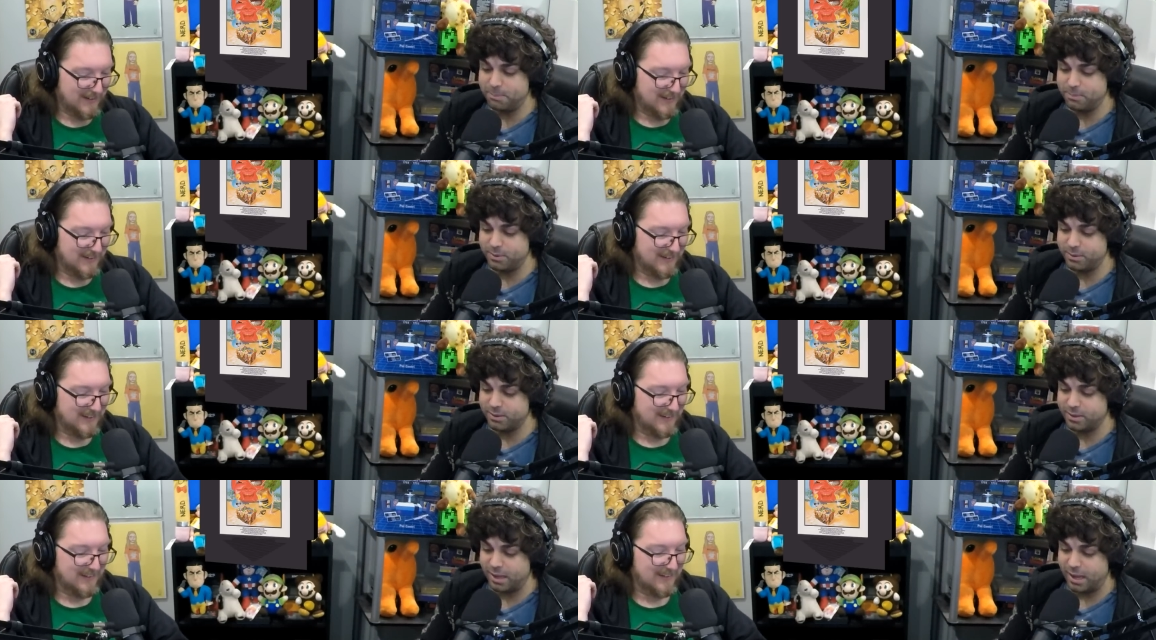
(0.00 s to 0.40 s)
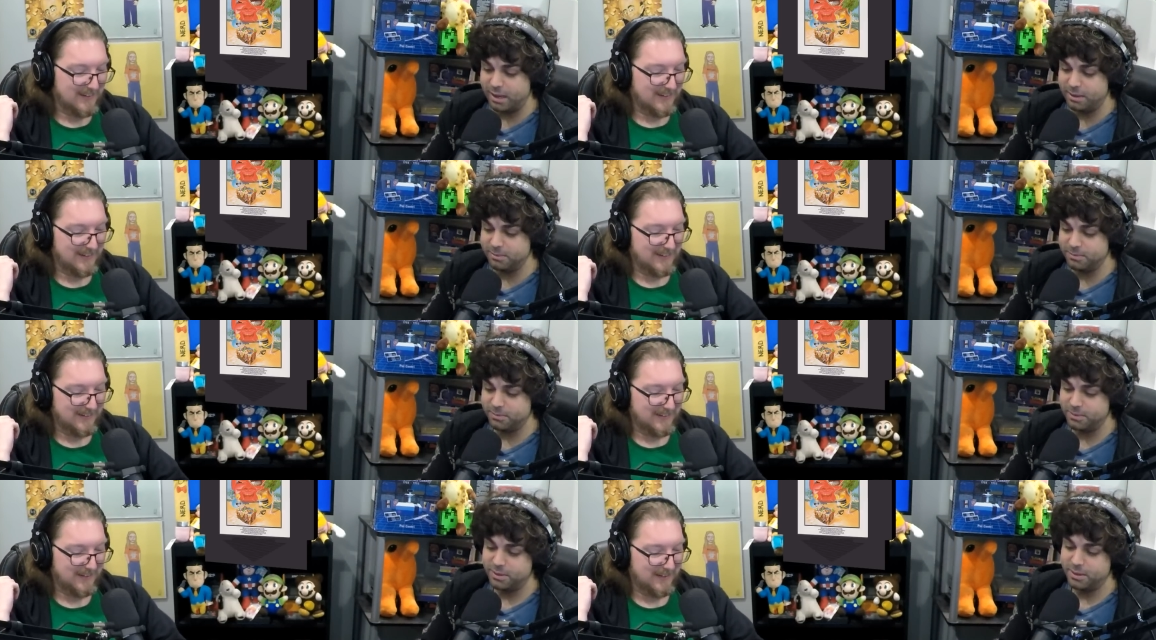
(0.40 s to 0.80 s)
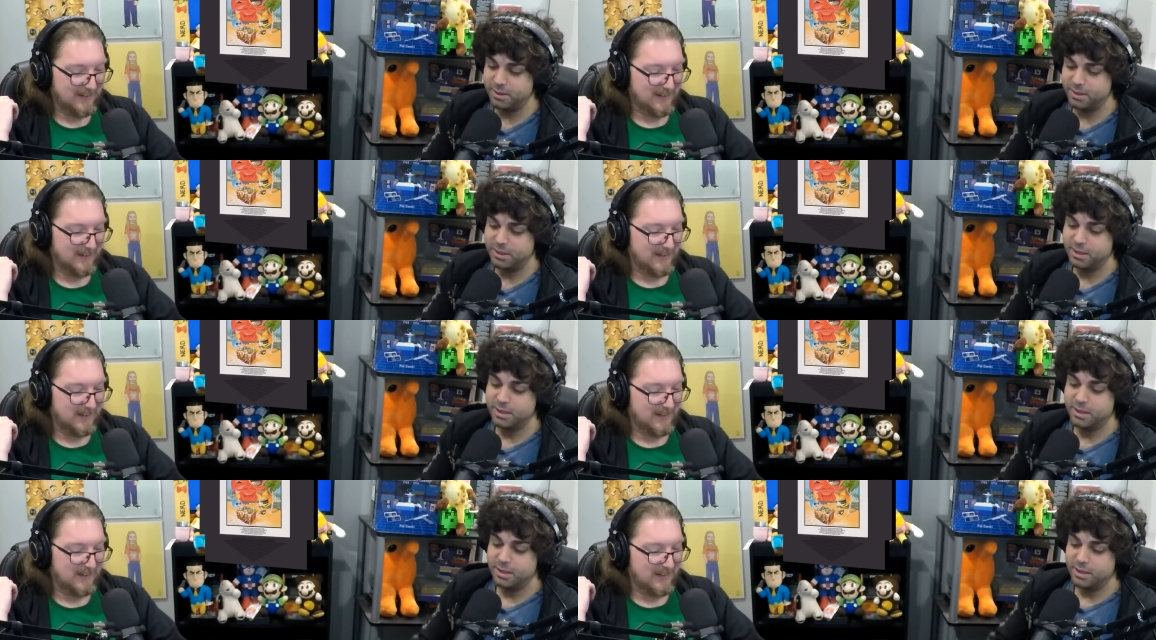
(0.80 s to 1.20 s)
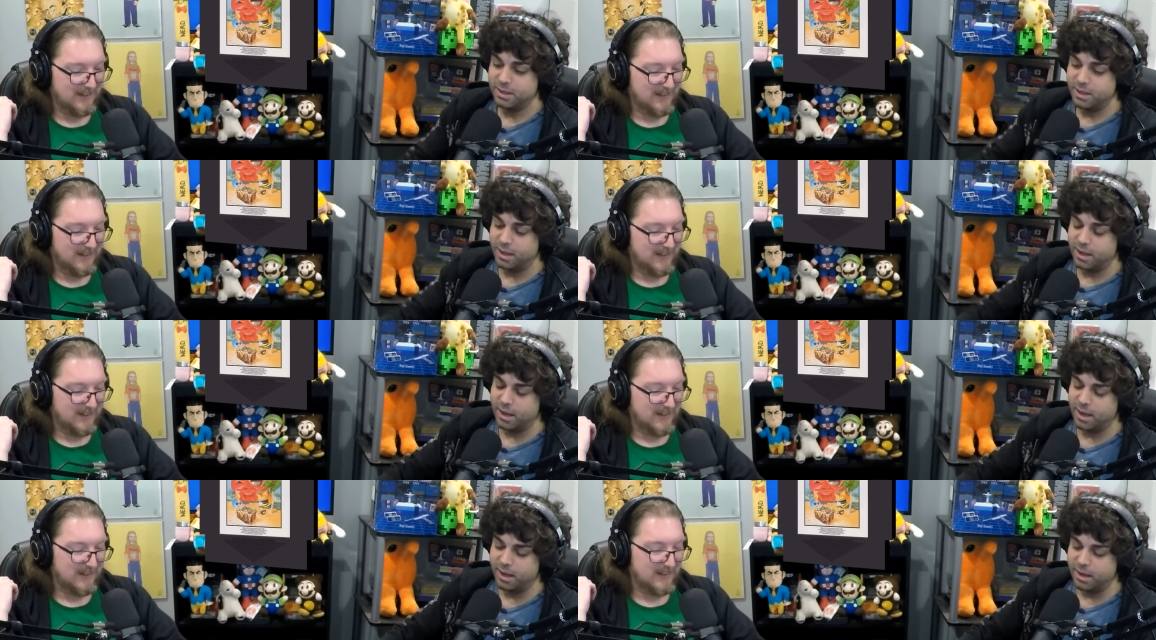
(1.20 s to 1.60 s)
Speaker 1: Okay.
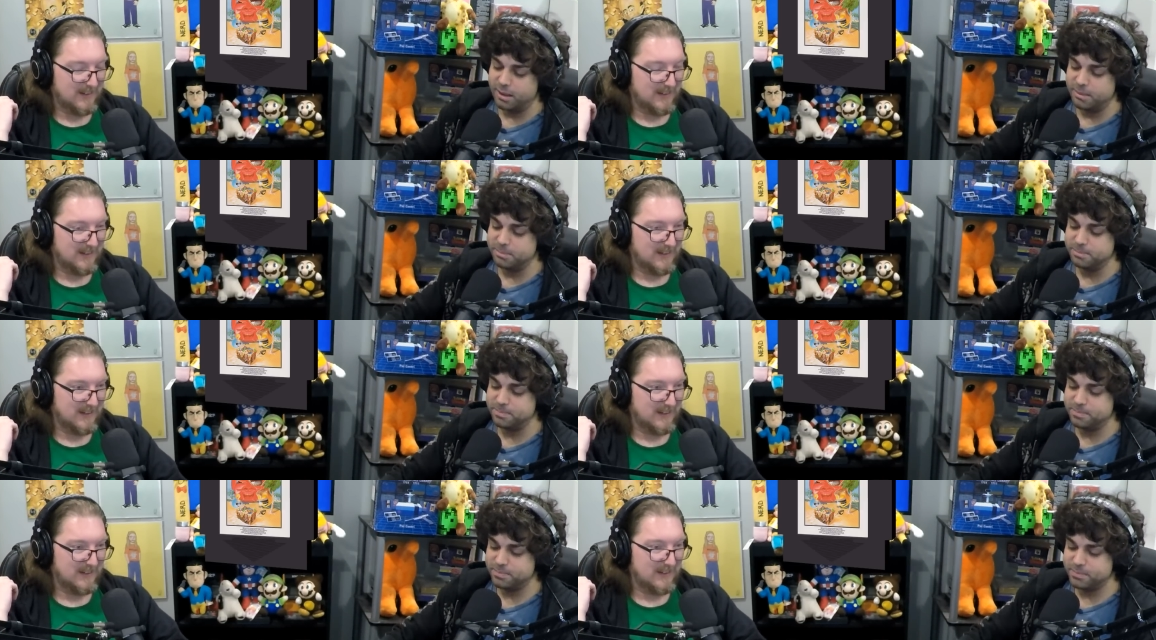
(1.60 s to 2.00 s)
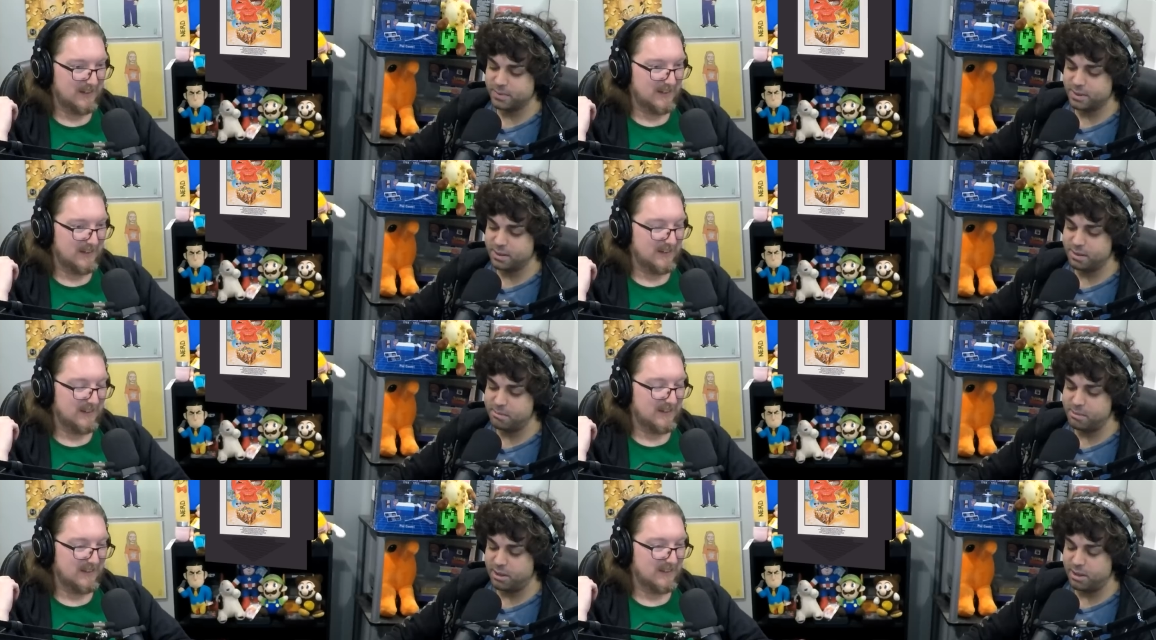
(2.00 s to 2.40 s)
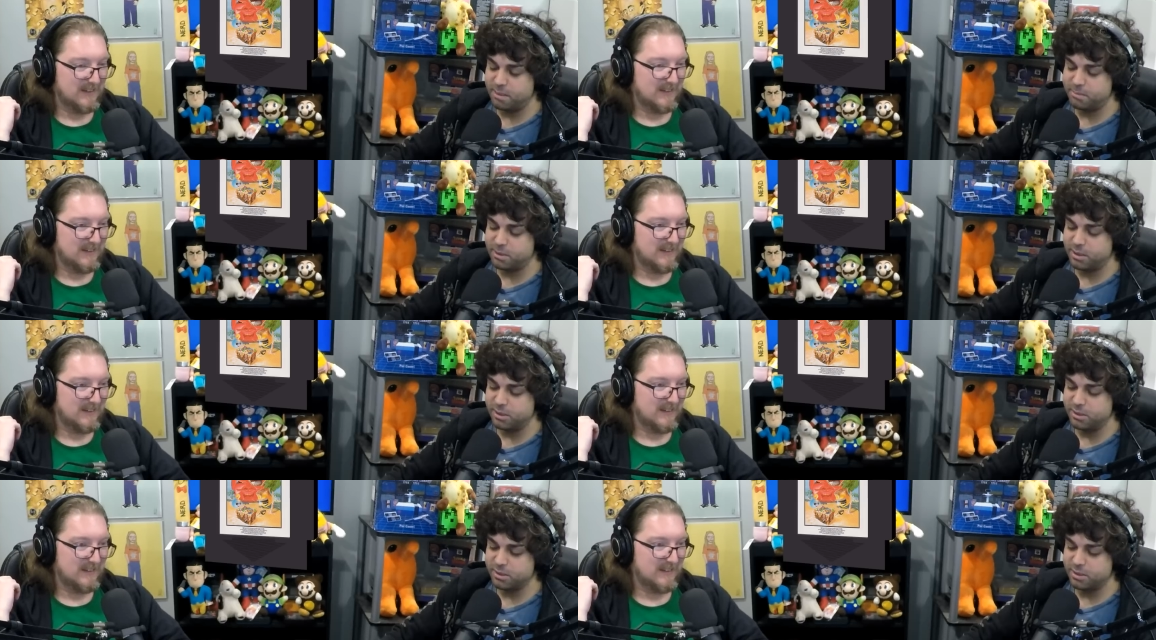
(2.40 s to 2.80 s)
Um, I'm gonna I'm gonna look